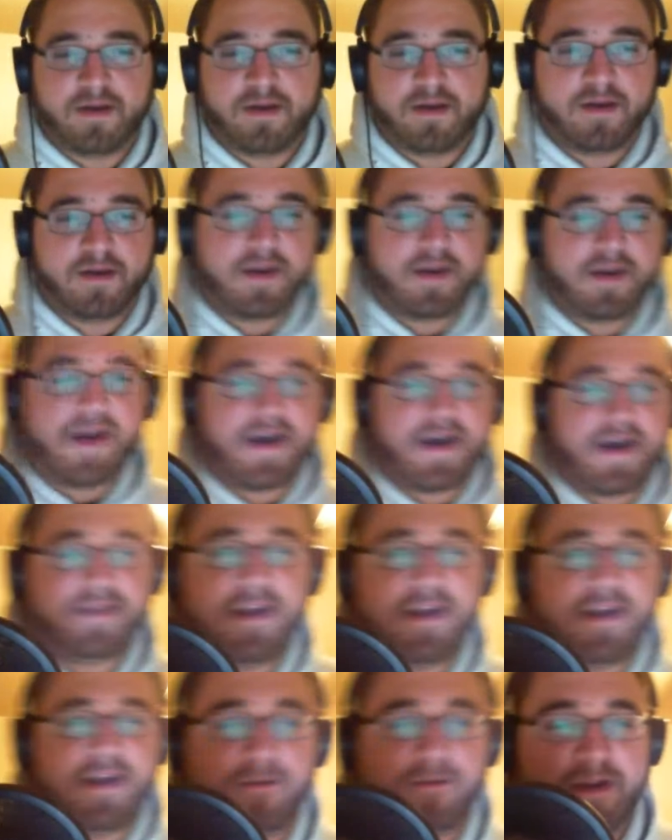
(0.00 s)
I think
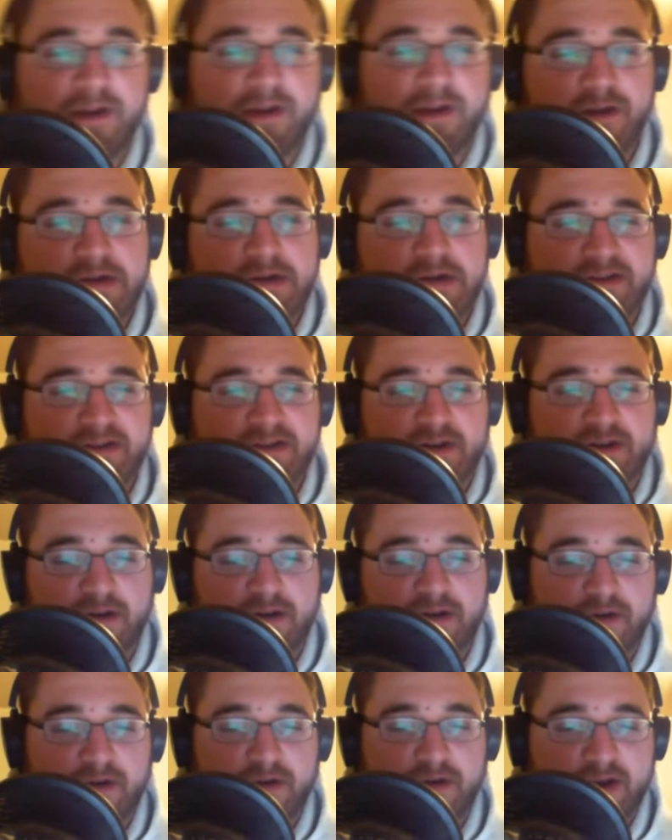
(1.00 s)
Rico is going
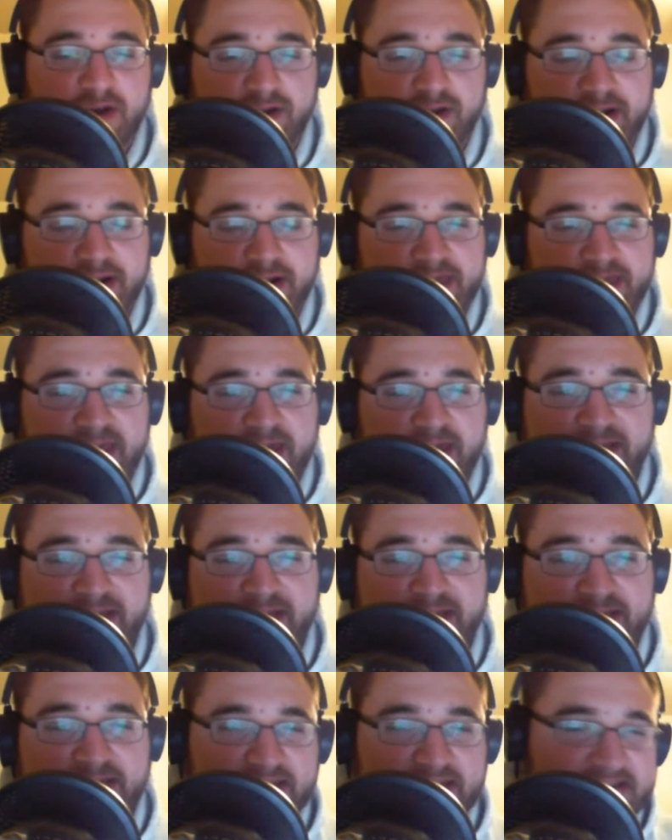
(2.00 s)
to. I think he
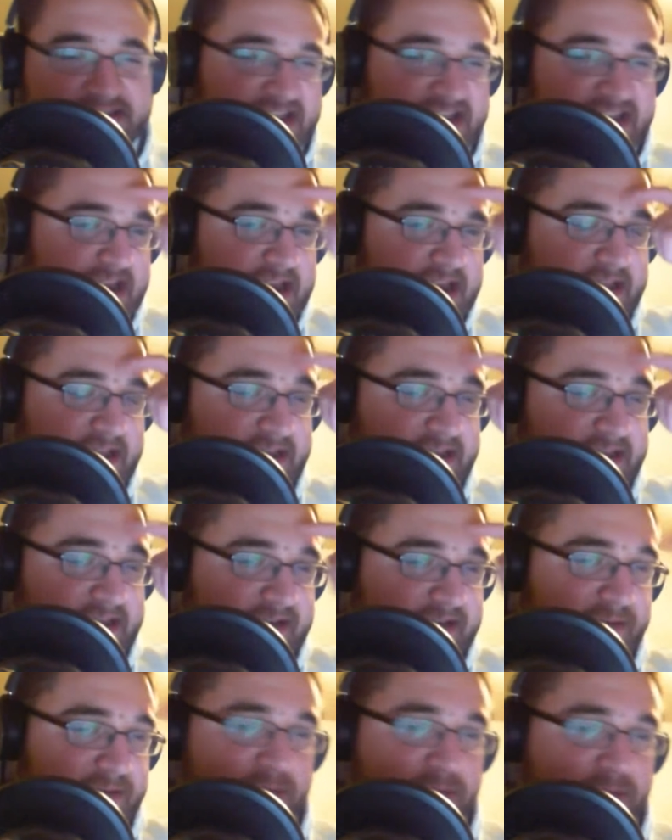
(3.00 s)
stated that he's going to be
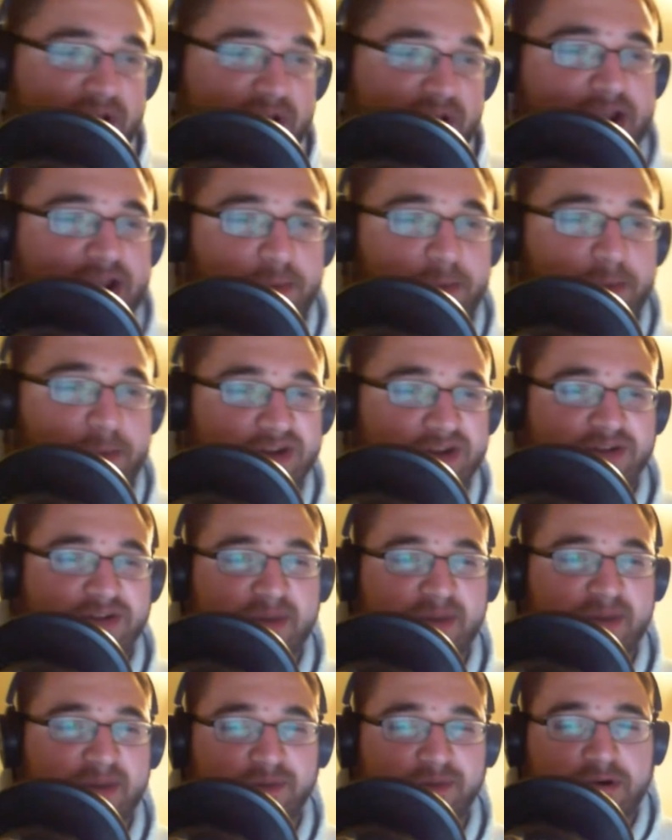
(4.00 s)
buying a bunch of
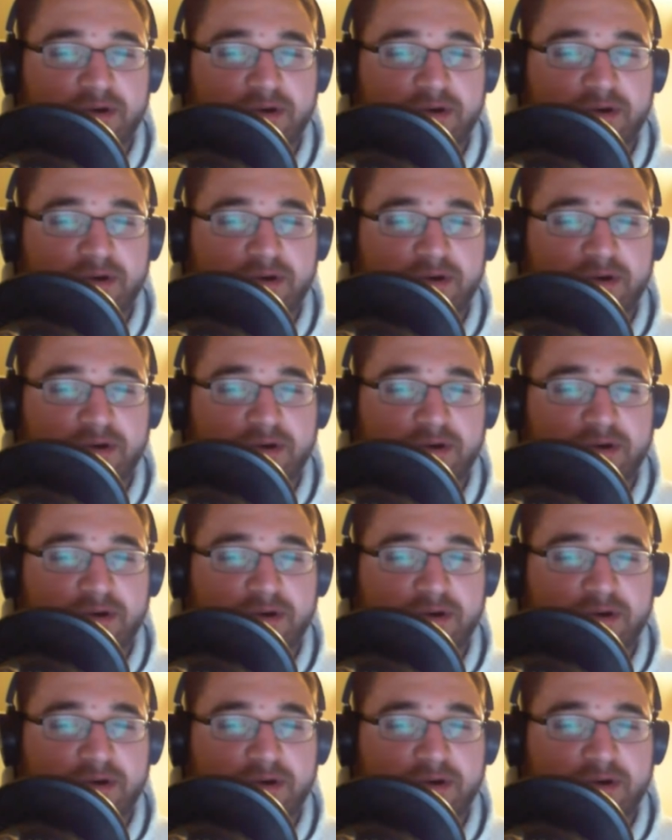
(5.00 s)
people